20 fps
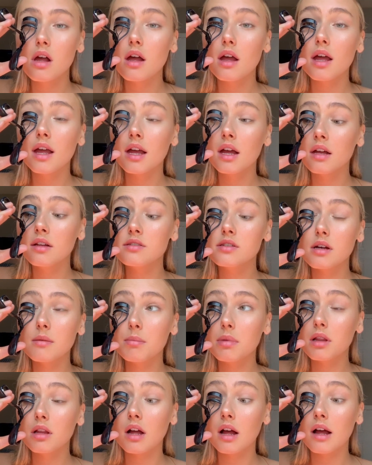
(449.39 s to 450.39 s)
and
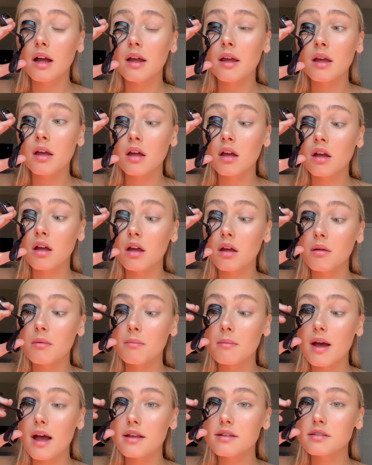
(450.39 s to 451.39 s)
apply
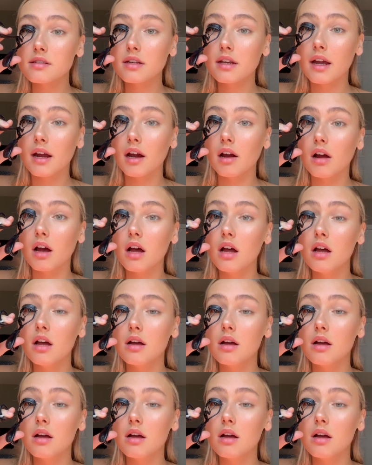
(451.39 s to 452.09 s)
mascara.